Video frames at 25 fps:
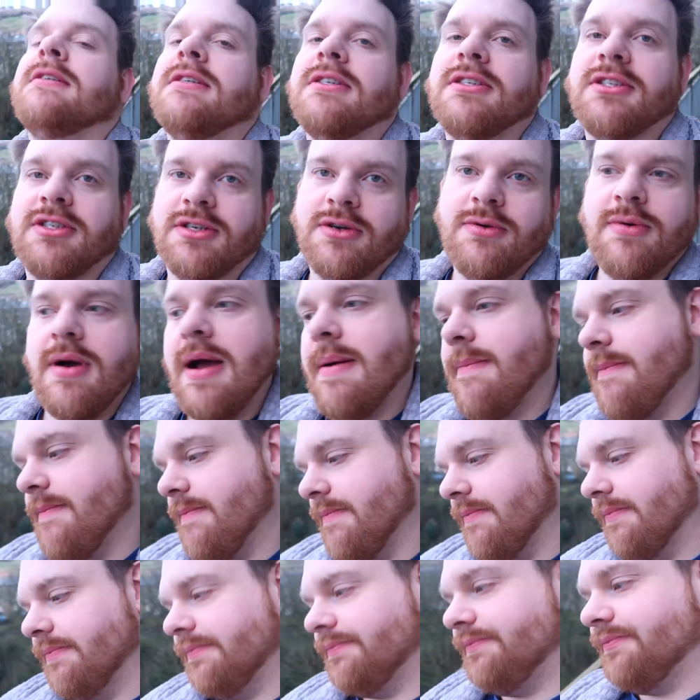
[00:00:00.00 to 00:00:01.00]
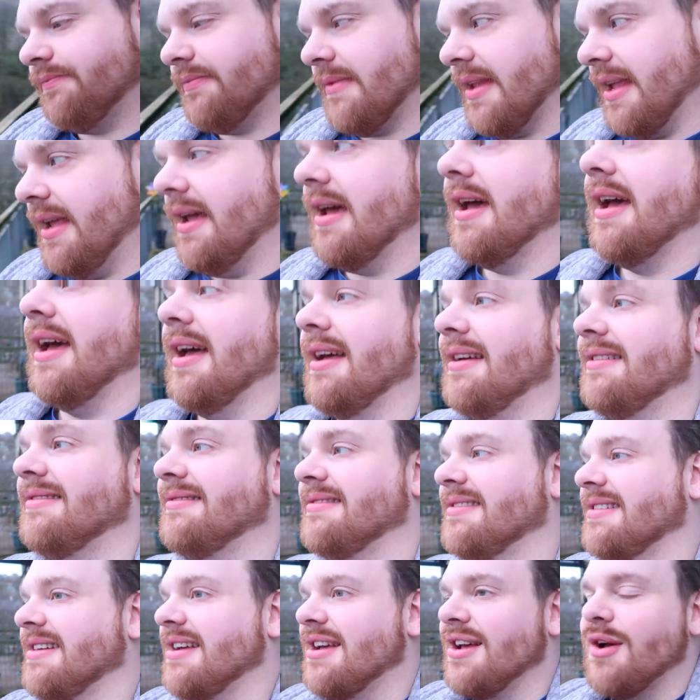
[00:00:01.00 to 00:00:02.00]
So yeah,
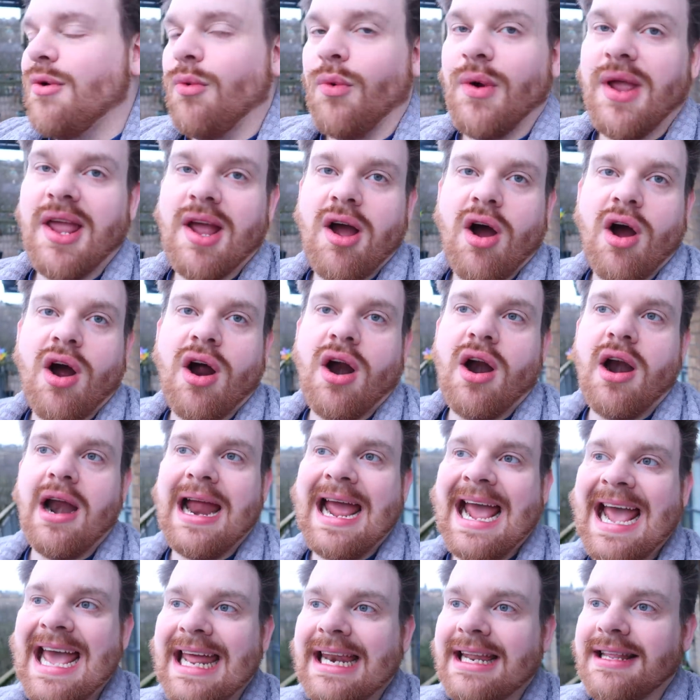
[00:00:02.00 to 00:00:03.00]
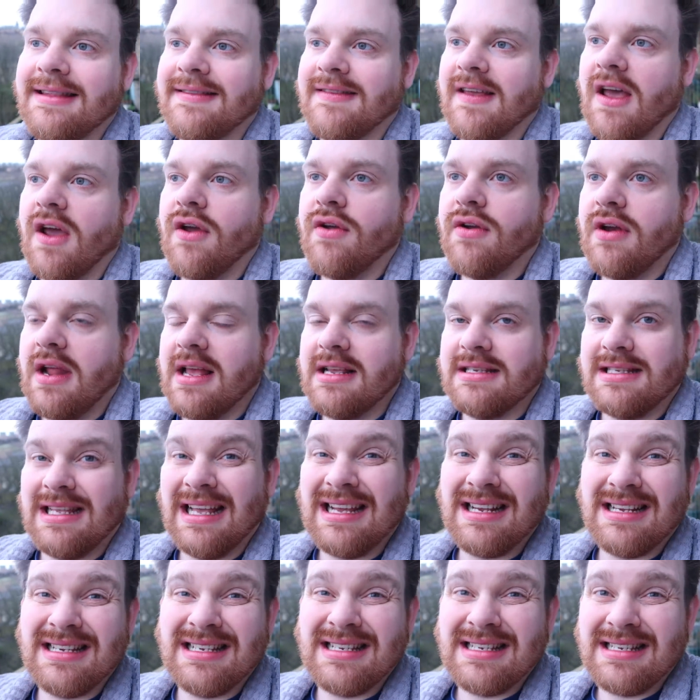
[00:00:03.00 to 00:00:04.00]
we are headed down. It's
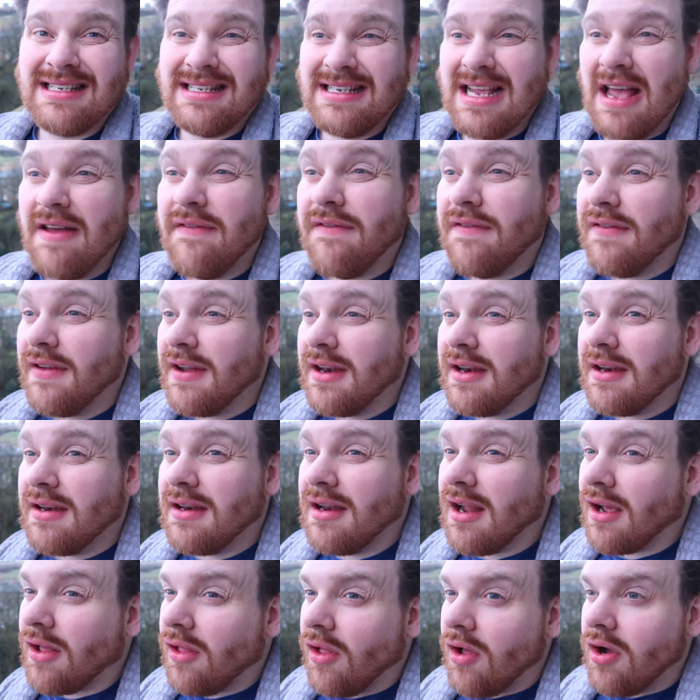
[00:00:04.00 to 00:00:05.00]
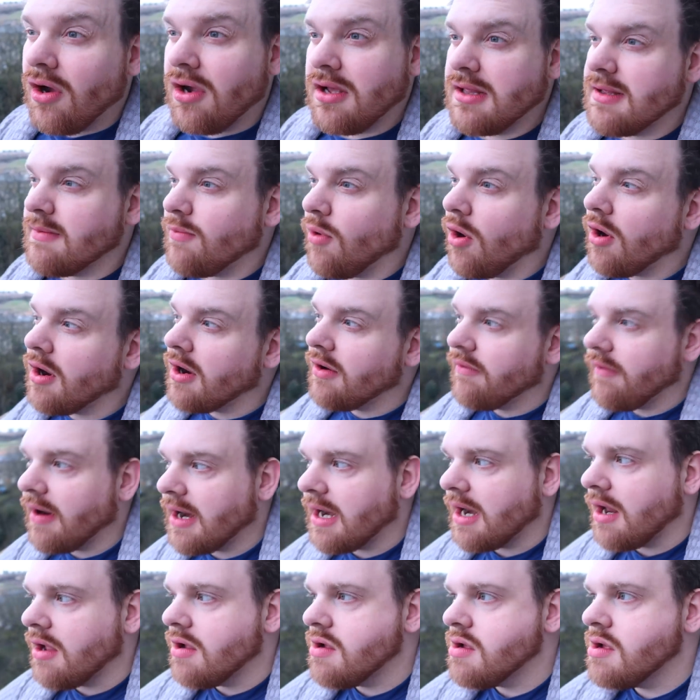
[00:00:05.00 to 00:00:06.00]
like 7 o'clock in the morning
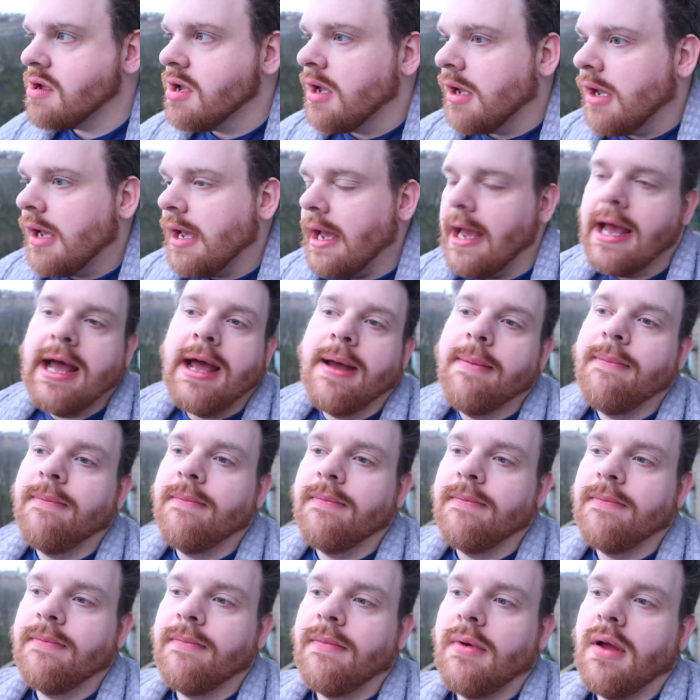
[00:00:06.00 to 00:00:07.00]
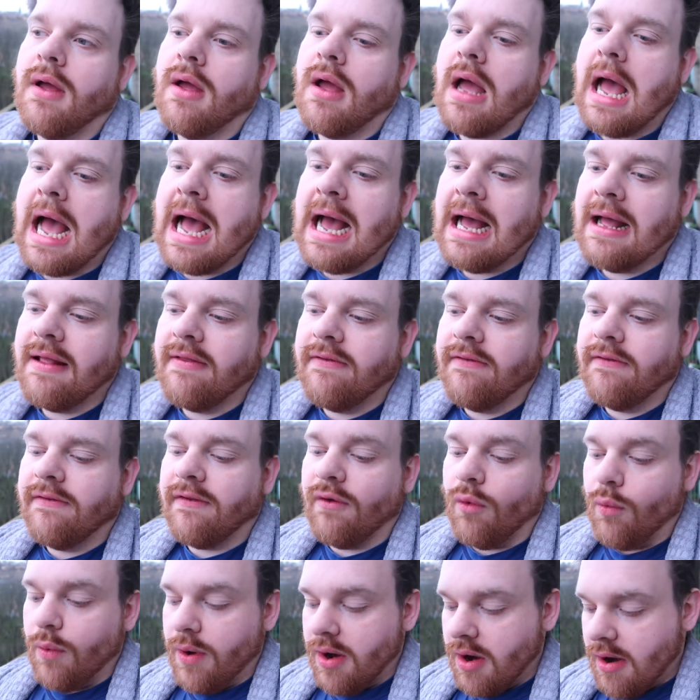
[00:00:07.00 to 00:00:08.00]
right now. And
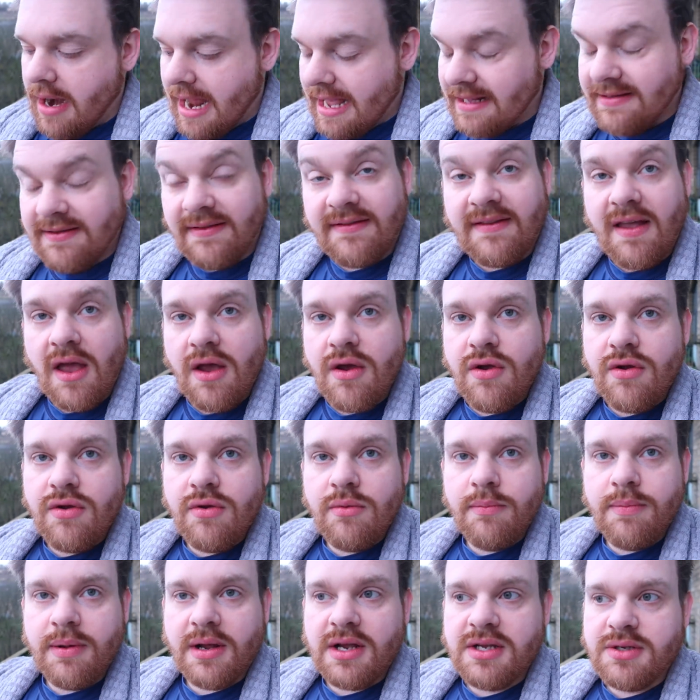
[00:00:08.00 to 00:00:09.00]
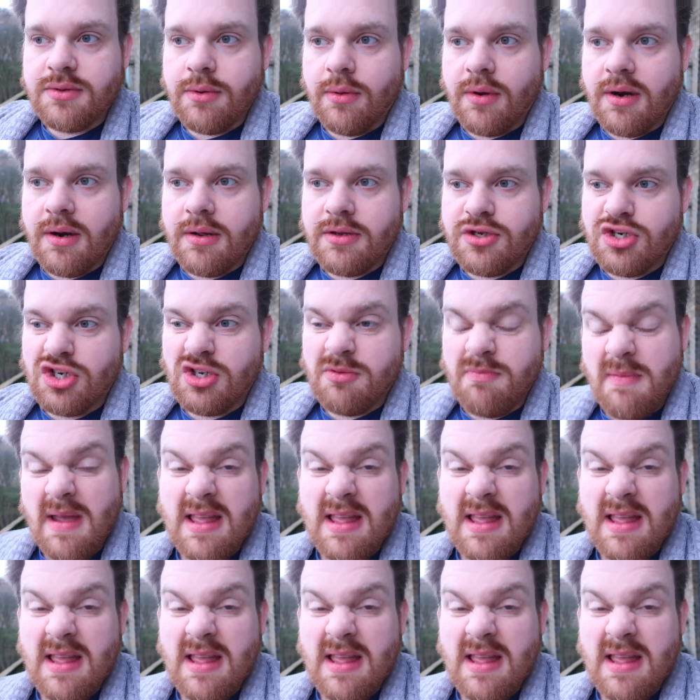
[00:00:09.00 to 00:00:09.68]
we are headed down because we want to just